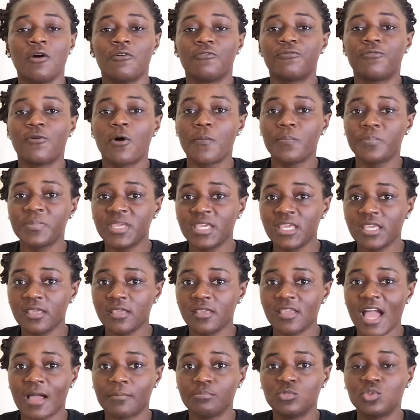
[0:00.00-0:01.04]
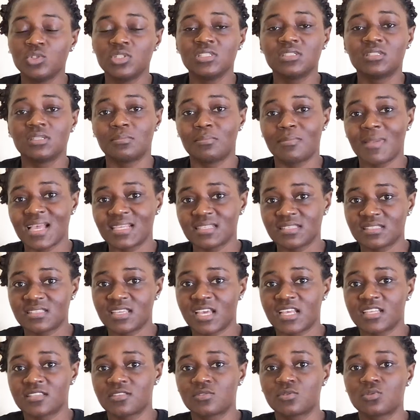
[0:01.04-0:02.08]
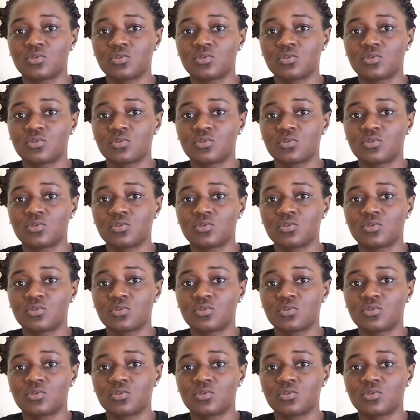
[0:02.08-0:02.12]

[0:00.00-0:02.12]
For me, I'm doing the master's,